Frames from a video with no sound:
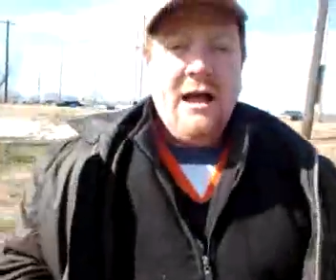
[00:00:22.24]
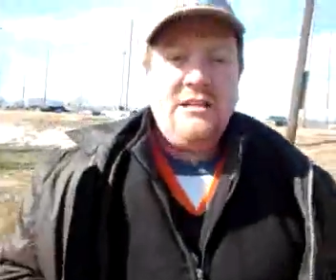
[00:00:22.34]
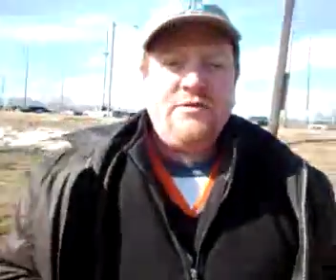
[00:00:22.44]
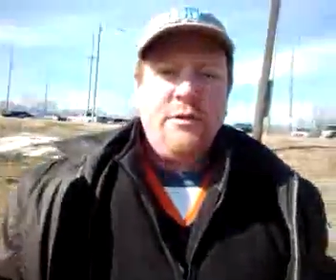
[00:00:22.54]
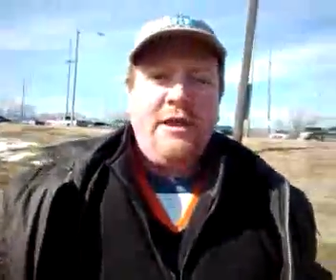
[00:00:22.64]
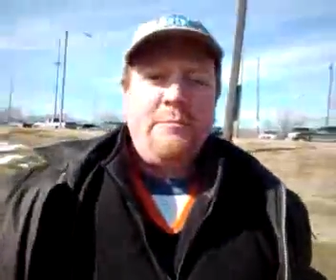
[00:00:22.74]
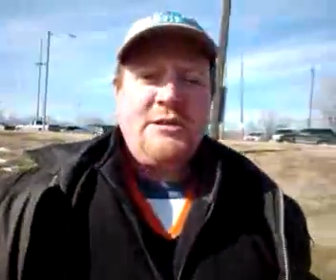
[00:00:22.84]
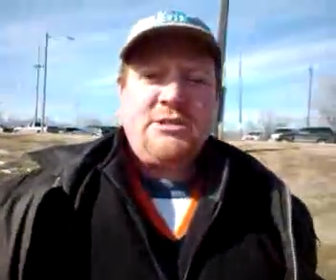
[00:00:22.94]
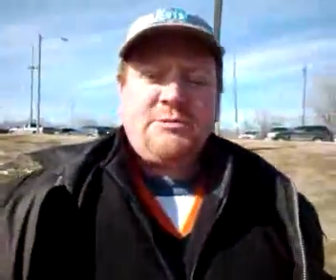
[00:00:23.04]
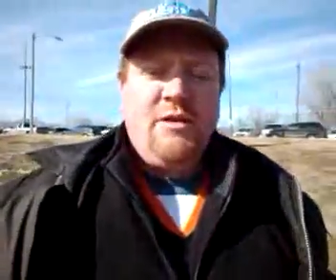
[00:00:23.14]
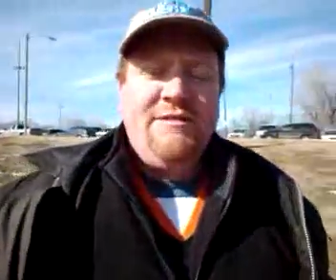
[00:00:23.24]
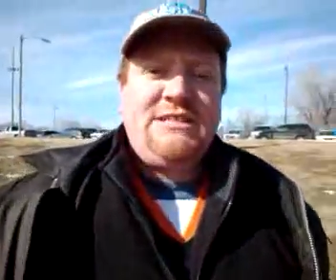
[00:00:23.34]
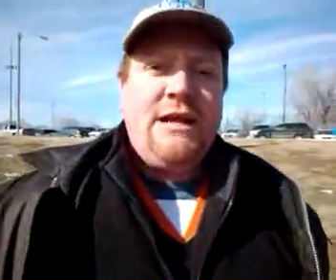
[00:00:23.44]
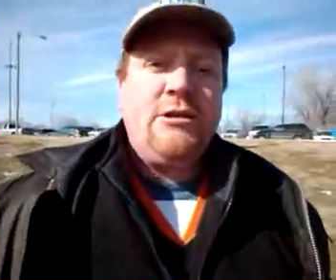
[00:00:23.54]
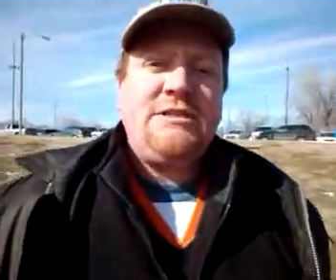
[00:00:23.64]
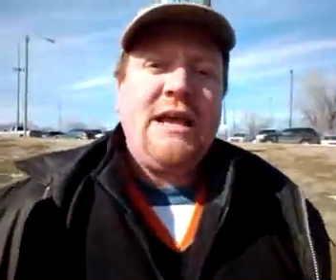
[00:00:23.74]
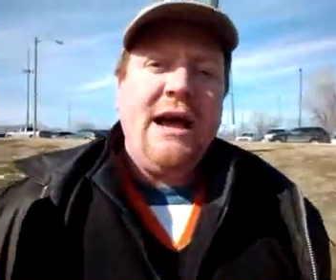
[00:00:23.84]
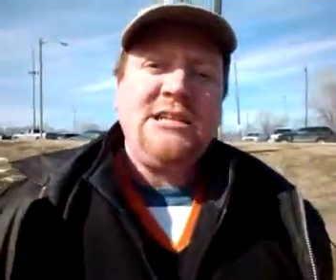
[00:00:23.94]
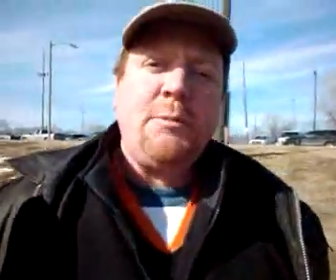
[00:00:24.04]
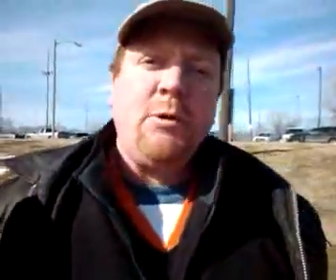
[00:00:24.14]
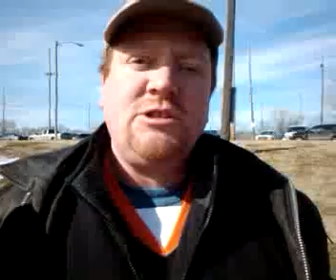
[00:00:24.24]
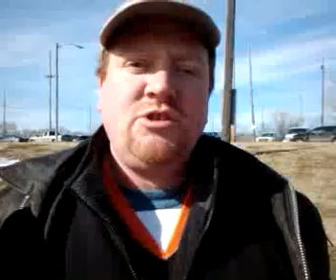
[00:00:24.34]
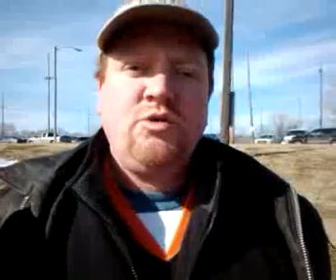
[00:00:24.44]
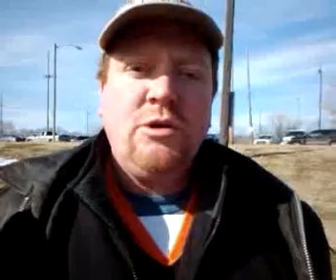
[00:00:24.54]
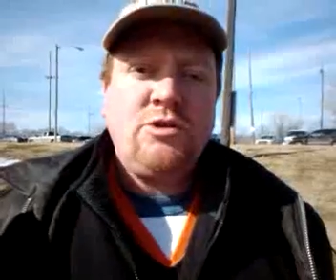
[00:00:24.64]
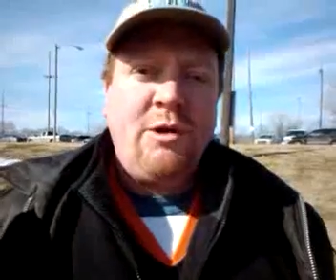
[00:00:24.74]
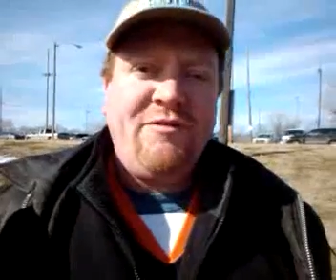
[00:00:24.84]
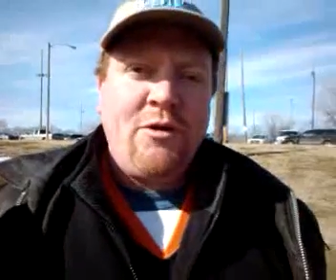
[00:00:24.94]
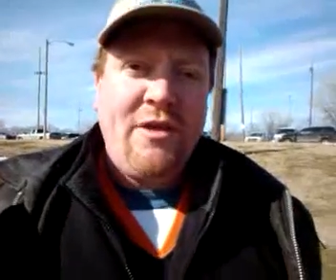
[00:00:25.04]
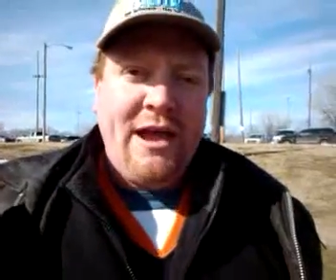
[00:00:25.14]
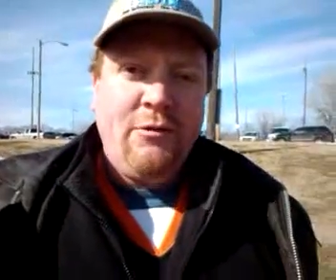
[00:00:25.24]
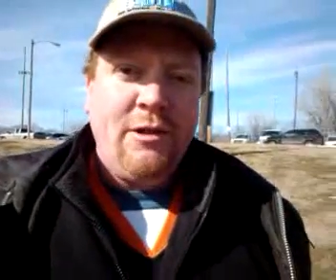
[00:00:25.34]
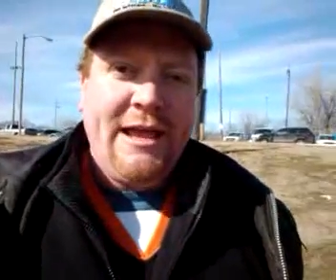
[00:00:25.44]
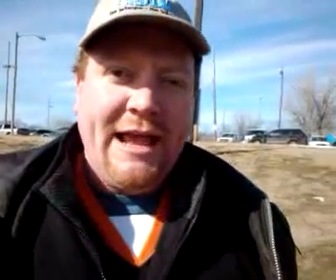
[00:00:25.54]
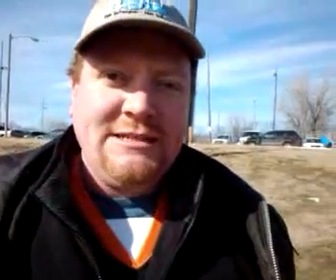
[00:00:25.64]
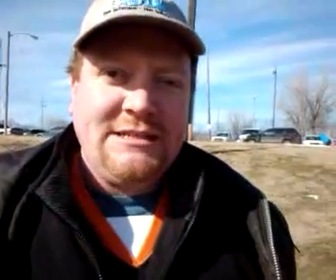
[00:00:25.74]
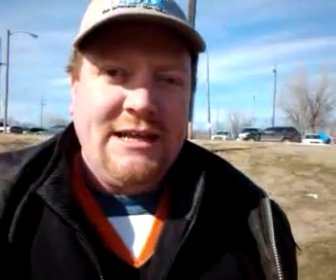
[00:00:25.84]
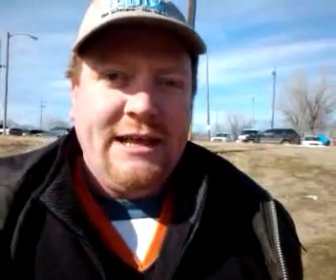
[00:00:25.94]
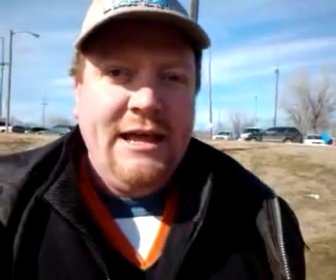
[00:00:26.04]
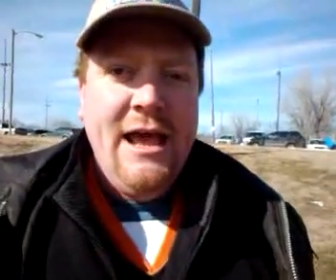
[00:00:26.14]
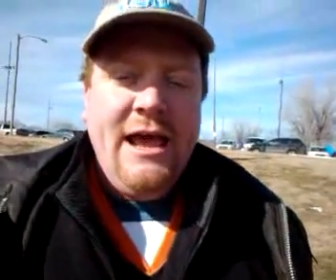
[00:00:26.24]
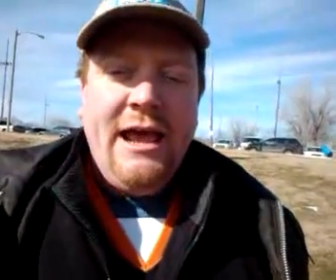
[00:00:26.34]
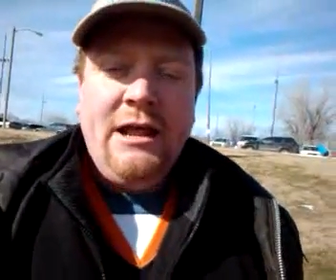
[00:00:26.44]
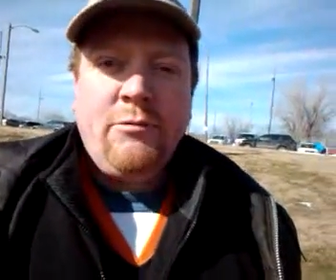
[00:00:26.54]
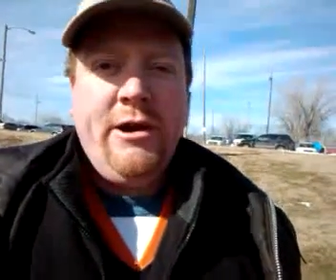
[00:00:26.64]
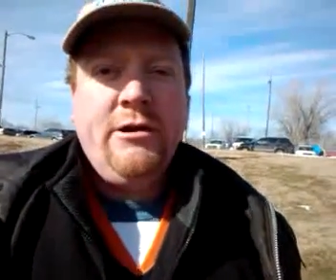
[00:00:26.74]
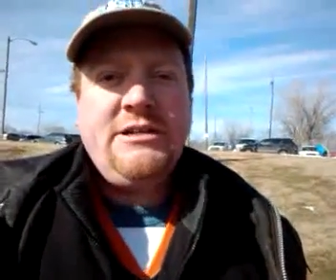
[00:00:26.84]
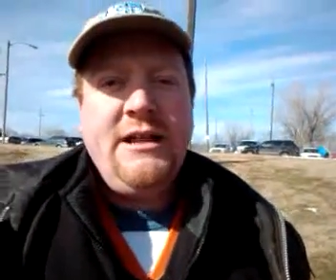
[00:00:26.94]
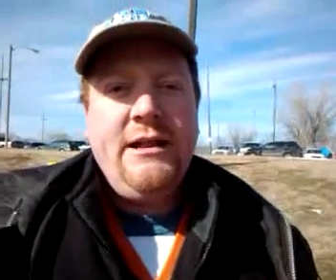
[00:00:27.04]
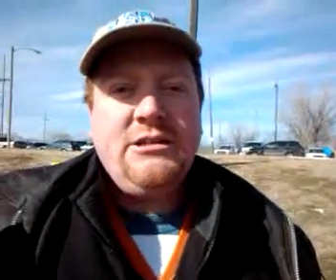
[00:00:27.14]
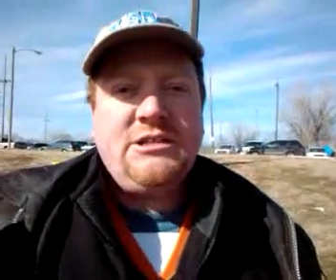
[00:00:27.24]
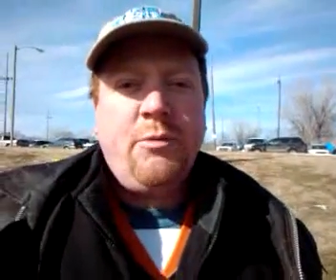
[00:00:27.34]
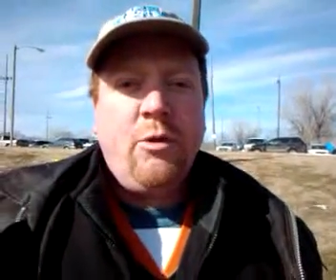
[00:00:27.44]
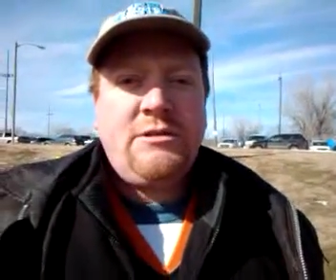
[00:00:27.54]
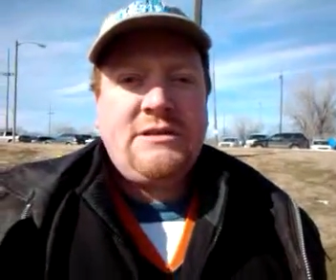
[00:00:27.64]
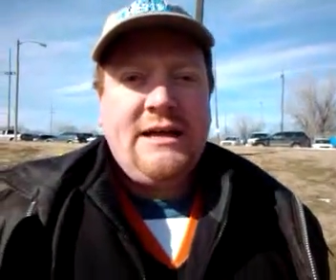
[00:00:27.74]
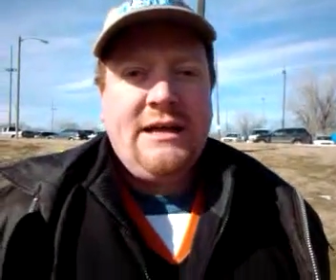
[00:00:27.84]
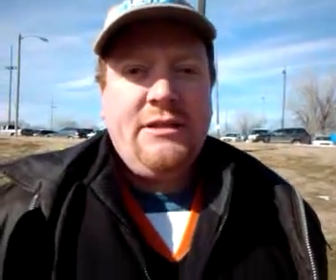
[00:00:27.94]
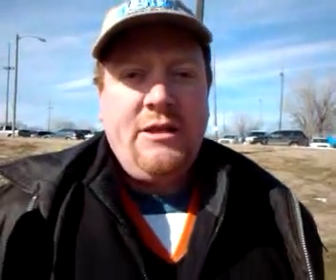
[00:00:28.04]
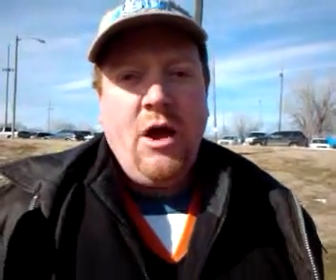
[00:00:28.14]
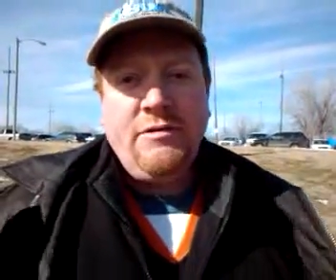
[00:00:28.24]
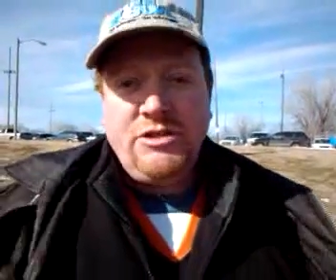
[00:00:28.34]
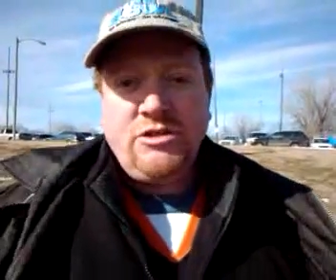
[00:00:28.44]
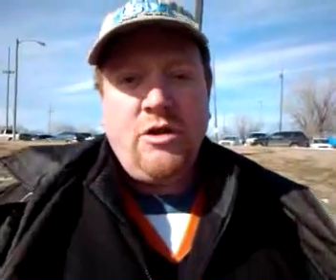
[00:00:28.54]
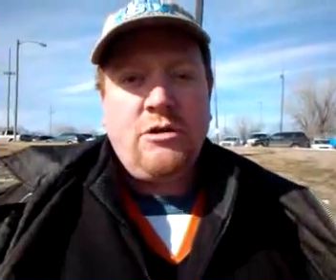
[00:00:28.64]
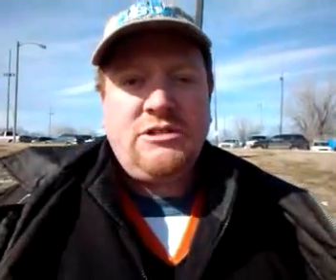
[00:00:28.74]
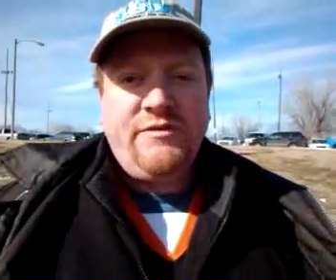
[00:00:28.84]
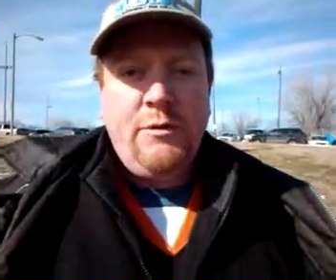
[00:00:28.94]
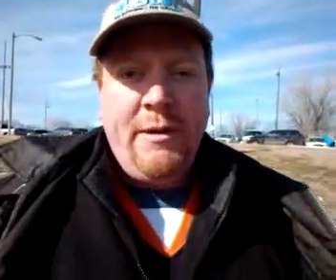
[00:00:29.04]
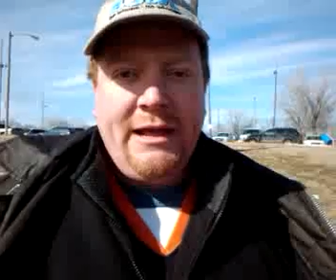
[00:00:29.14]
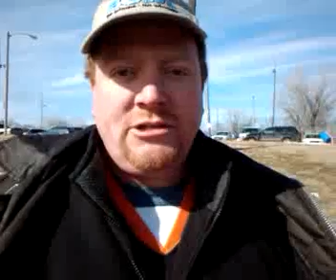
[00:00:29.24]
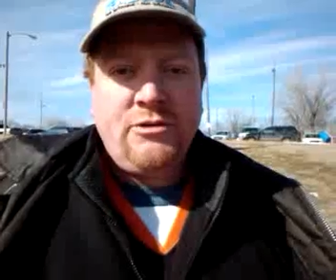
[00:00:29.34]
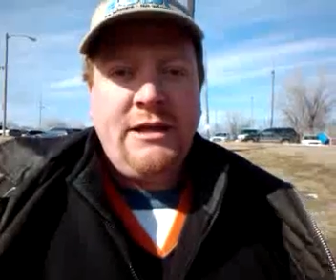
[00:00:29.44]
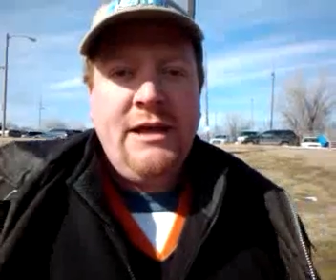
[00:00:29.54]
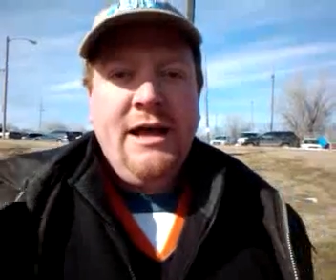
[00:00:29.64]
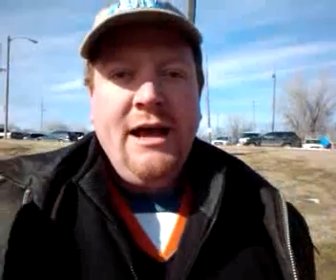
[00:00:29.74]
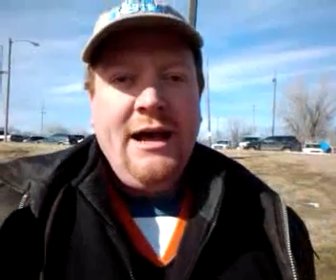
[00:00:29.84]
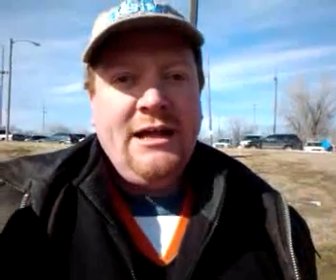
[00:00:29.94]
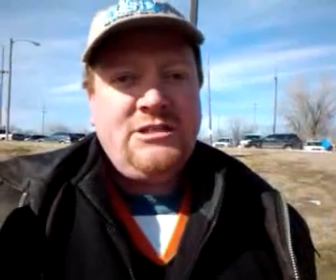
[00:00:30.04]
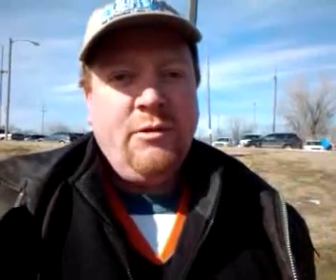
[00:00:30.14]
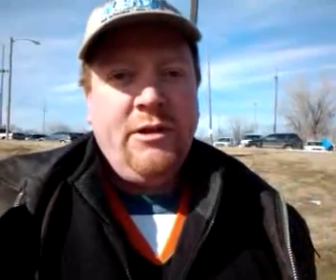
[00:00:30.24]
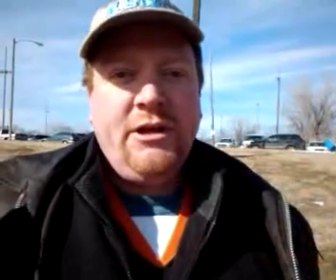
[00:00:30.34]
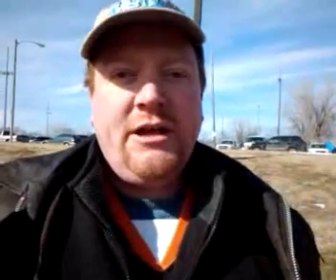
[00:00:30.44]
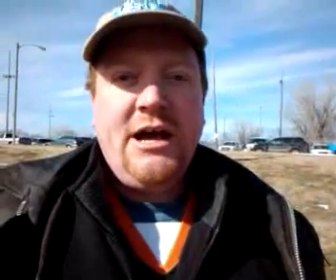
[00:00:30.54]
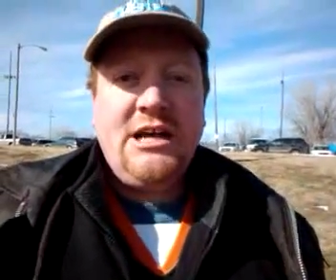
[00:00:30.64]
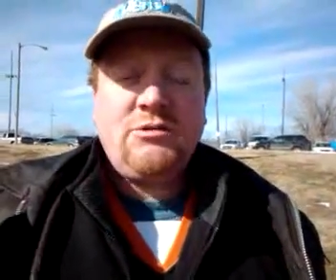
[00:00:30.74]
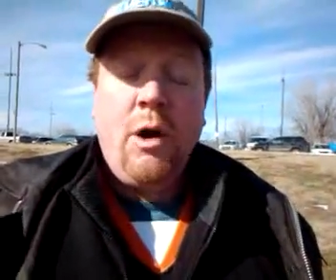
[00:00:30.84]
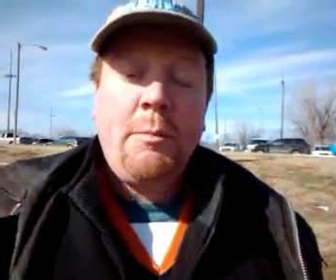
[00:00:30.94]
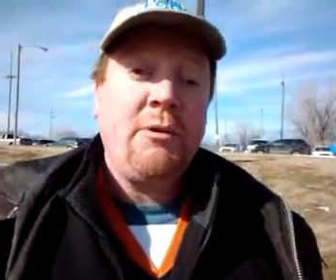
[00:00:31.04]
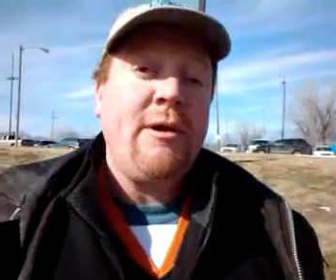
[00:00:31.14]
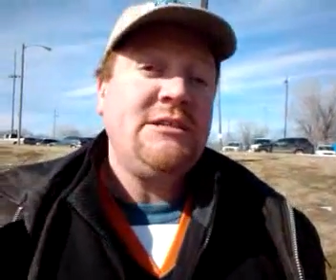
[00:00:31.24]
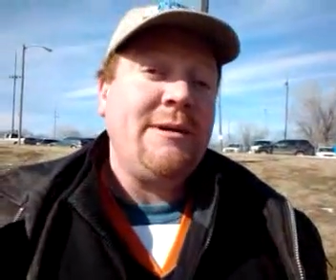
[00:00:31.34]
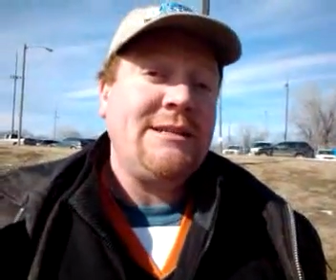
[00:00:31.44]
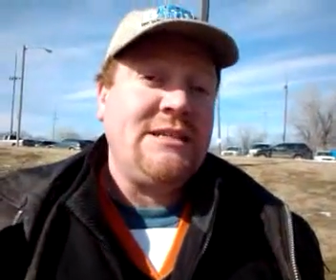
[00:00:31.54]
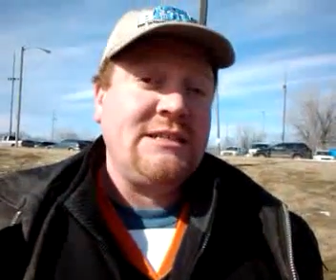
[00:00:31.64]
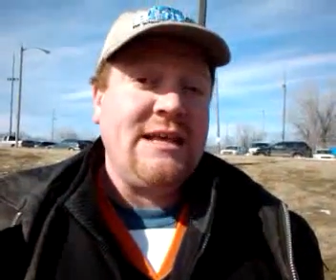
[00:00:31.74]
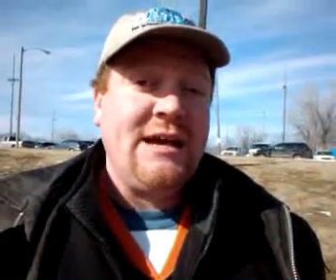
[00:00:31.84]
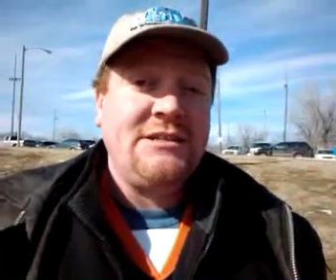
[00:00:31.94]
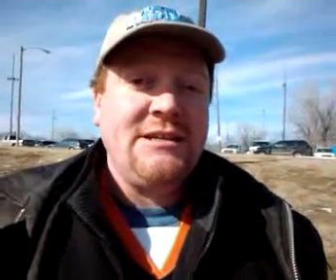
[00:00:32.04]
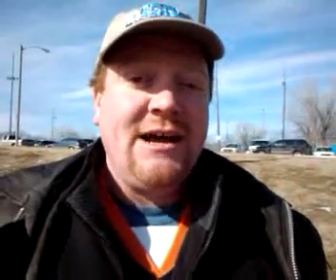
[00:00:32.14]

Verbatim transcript: it's for the Bishop Sullivan Center. It's the Ice Bowl. It's the 24th annual in Kansas City, and we're here today to support uh, Harvester's largest food pantry. Uh, it's a really good cause. We're hoping to raise about $6,000